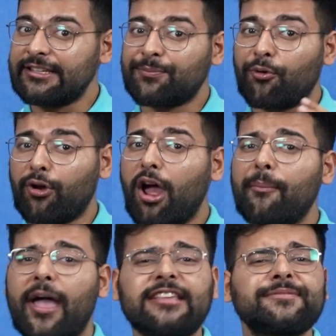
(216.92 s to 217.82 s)
This program
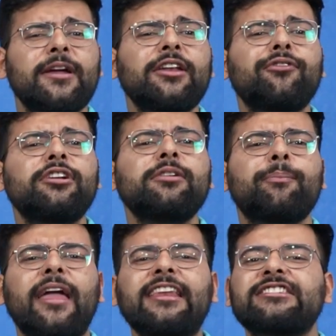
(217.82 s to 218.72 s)
has benefited
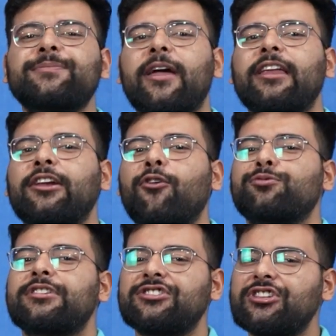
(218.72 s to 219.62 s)
many aspiring
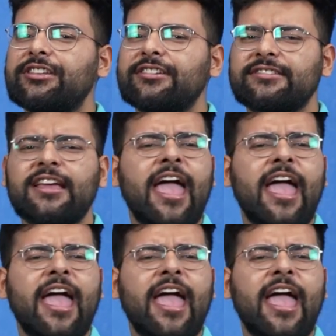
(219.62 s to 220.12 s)
DevOps engineers